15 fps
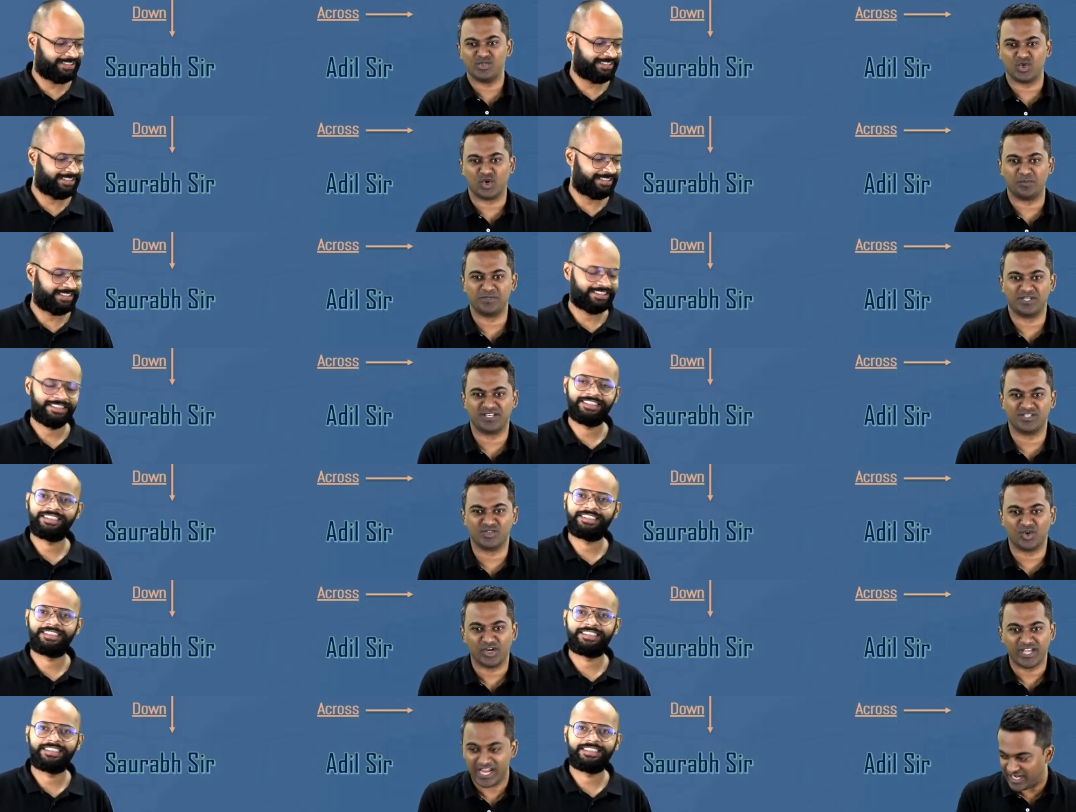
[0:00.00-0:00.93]
Speaker 1: Saurabh sir is
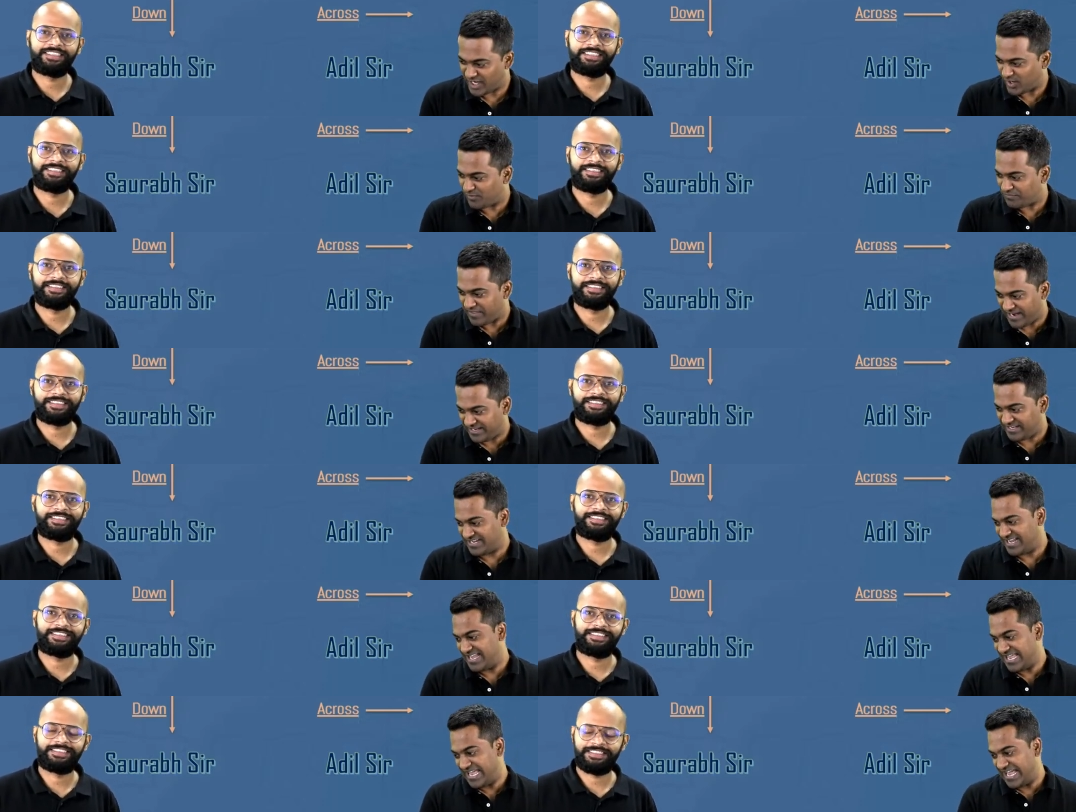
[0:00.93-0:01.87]
going to take care of that.
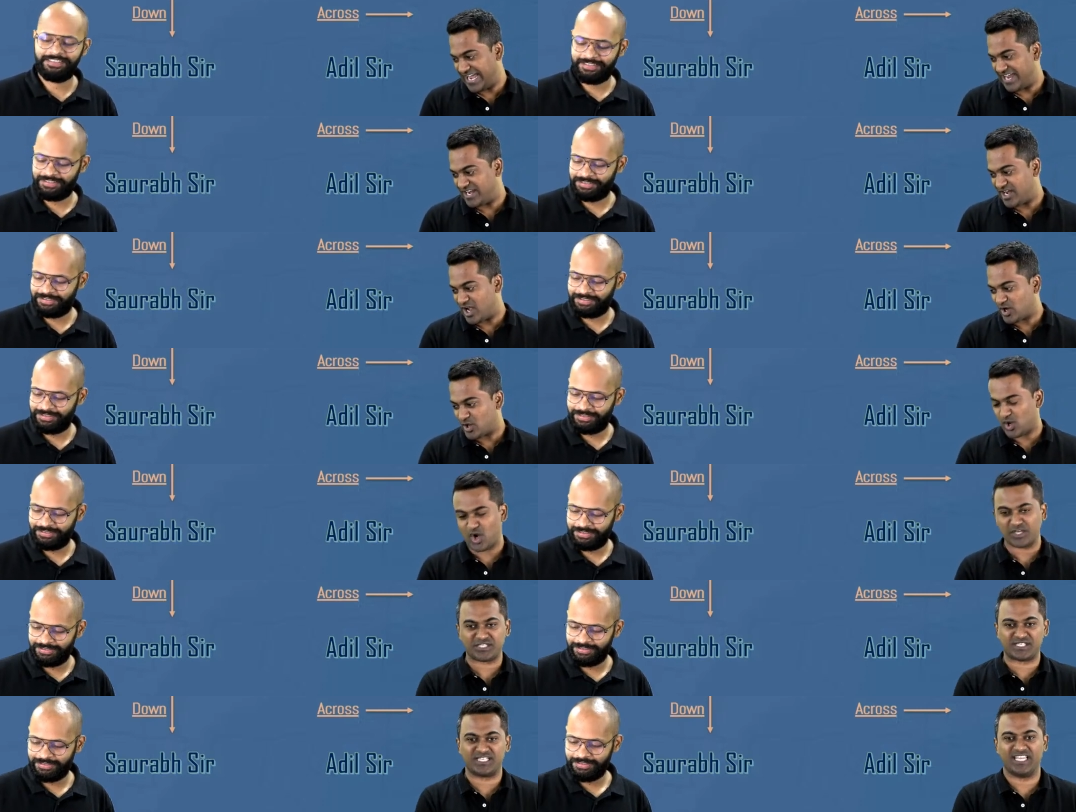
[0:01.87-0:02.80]
And
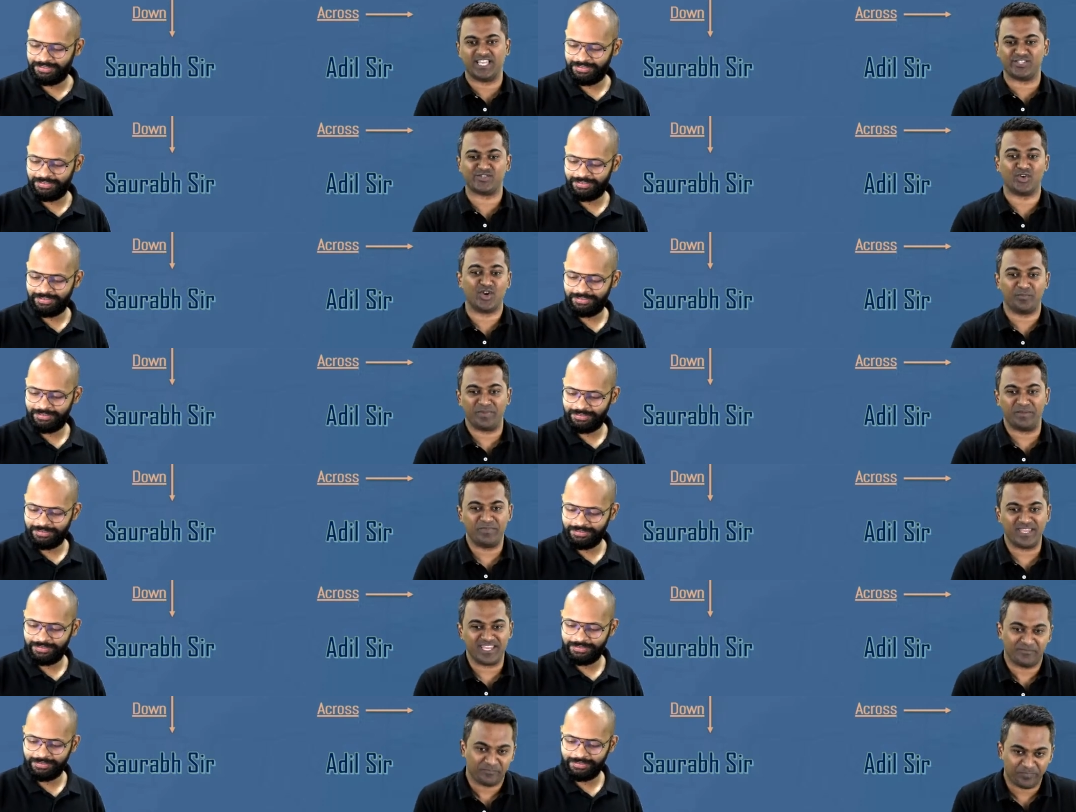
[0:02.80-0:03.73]
across, it's going to be
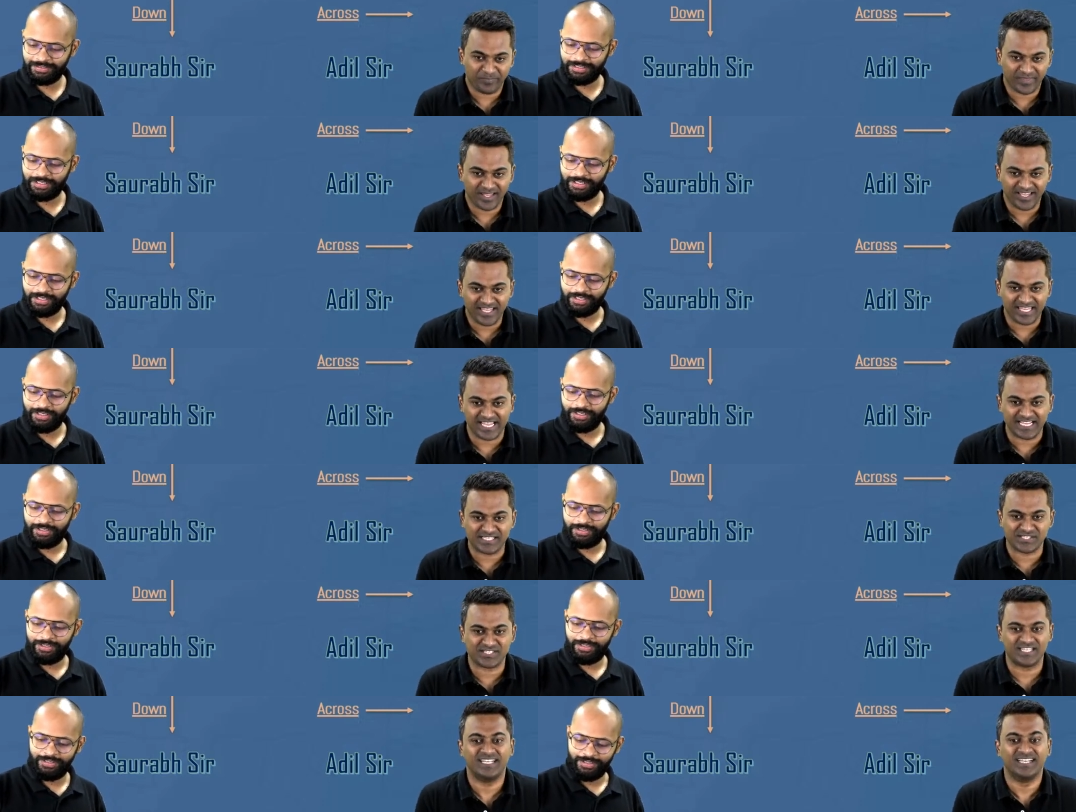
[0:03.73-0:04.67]
me.
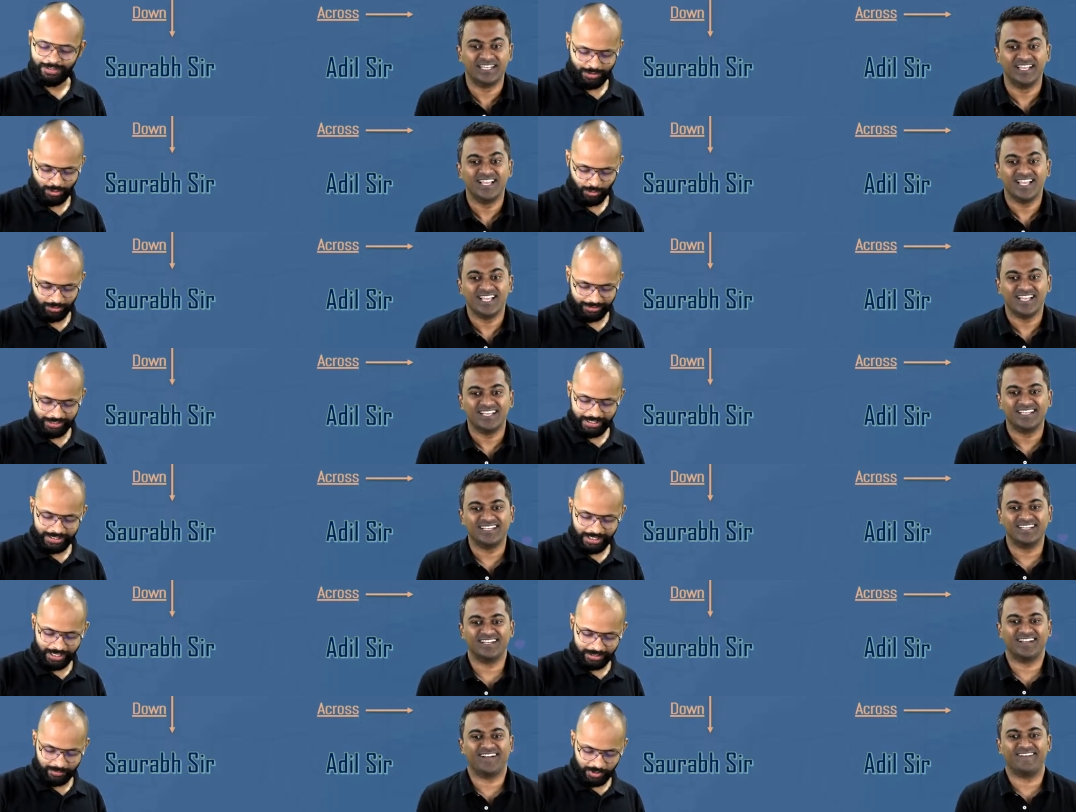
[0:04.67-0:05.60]
Speaker 2: Yes? So, there is
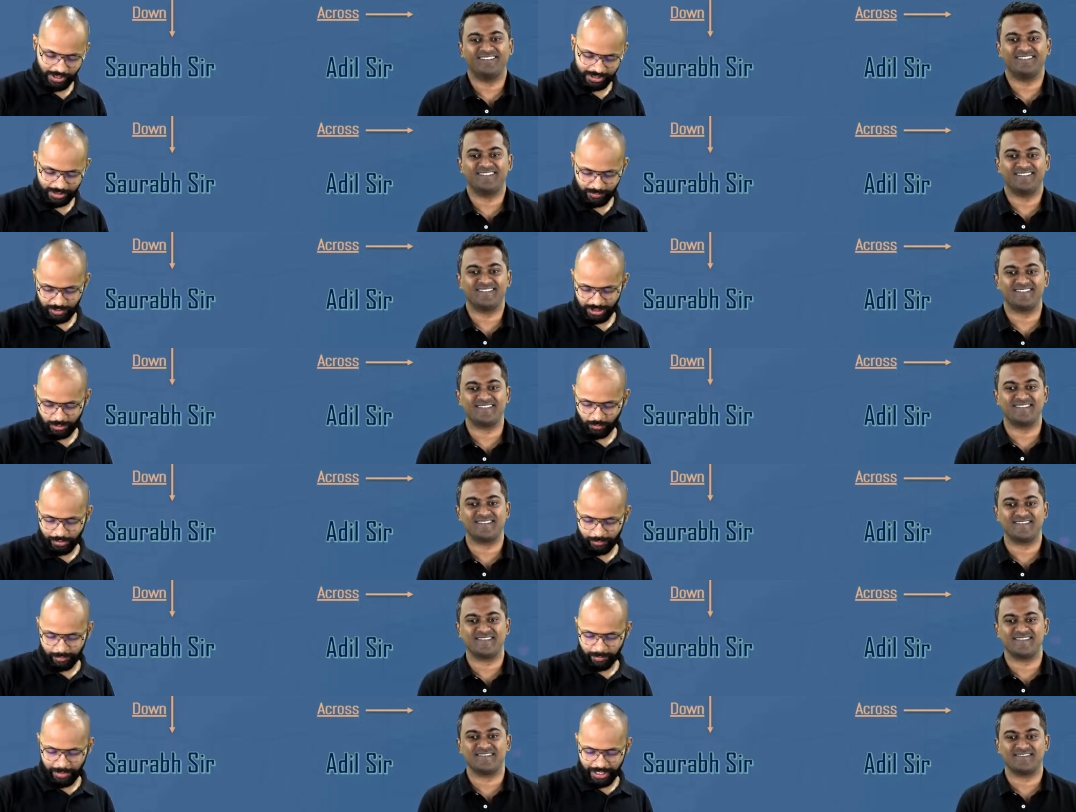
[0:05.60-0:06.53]
an assumption
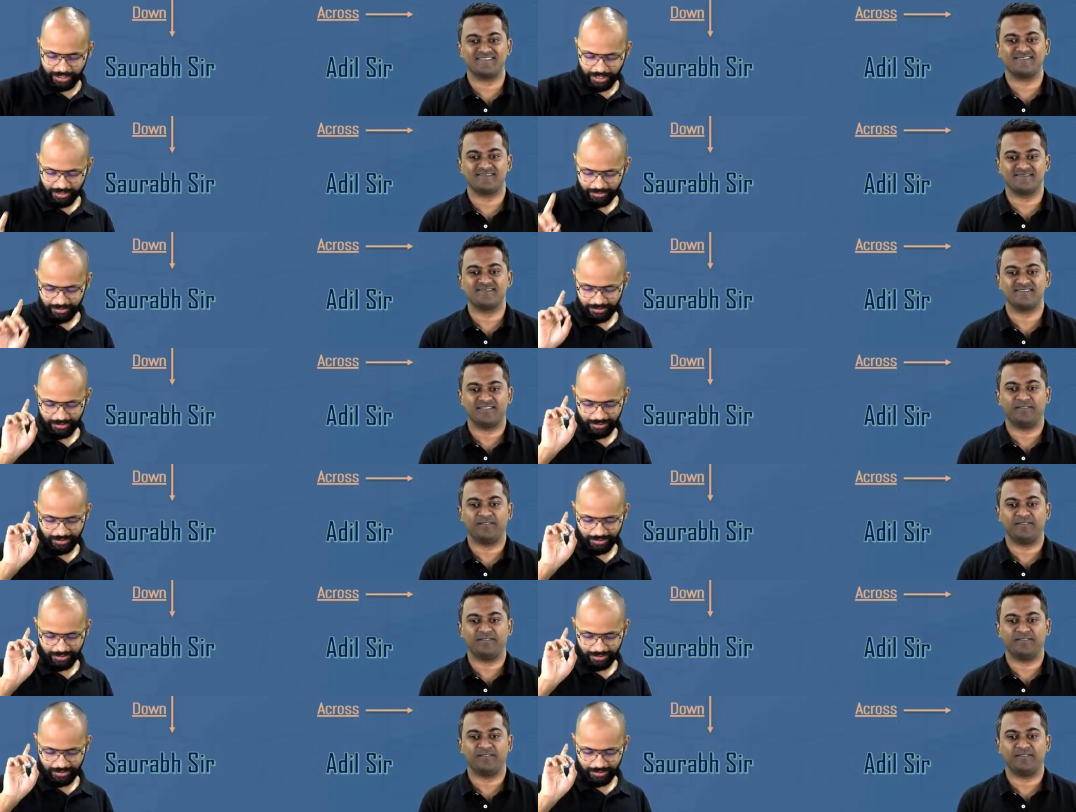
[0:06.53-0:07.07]
we'll be making